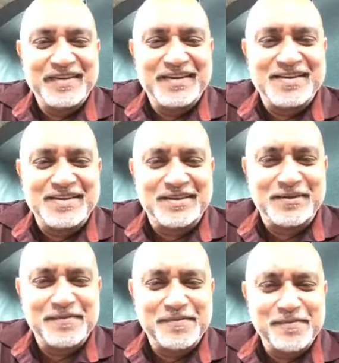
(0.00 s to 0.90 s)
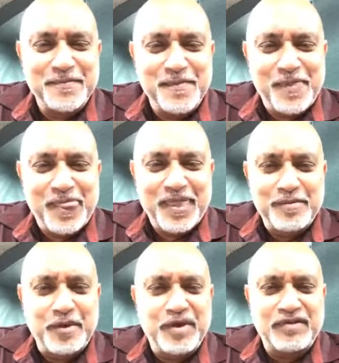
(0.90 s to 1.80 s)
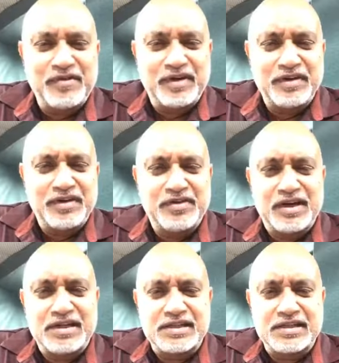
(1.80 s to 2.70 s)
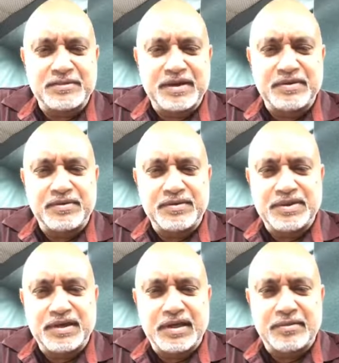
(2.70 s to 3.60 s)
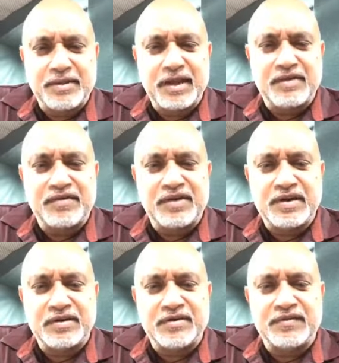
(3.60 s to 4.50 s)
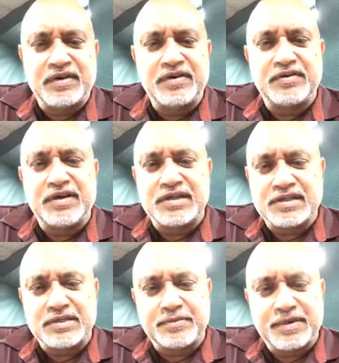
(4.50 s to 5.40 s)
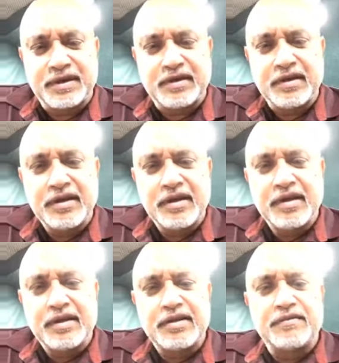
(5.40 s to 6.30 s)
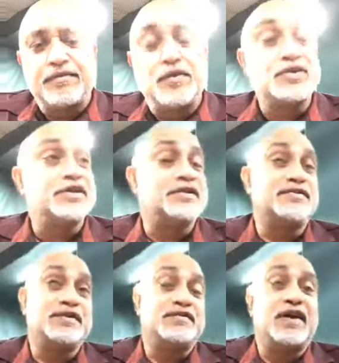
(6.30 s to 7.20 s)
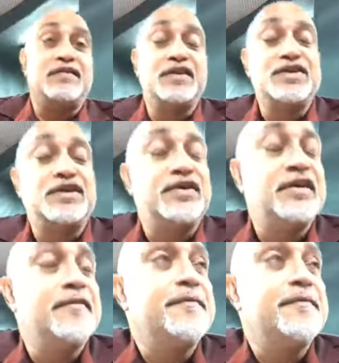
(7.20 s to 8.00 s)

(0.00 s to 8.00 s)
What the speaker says: So, but we have a very good relationship, and they have really good, very good relationship with their four surviving children.